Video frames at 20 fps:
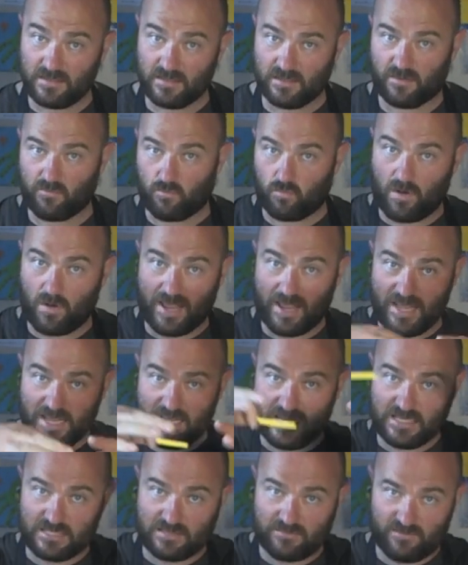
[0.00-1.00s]
The
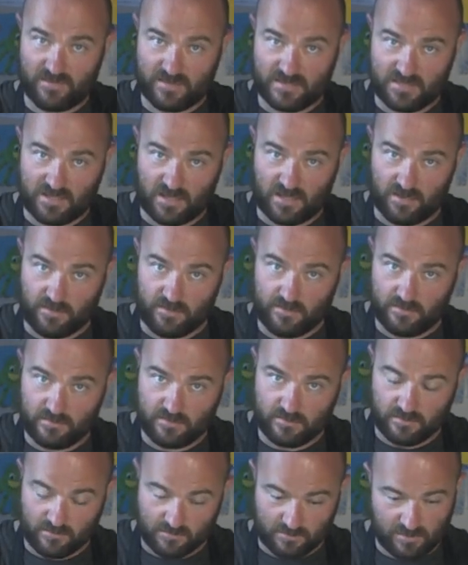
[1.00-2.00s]
rays of the sun.
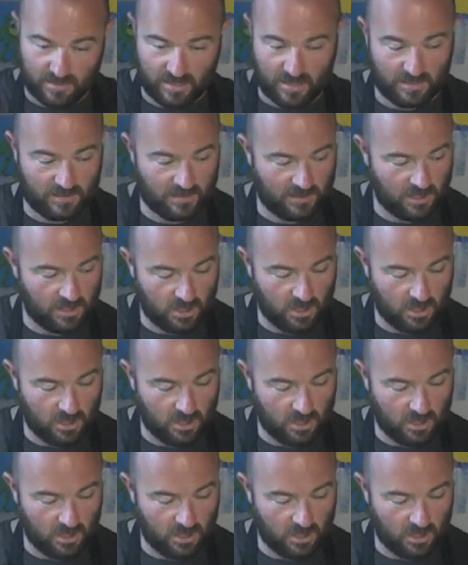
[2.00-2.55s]
Okay?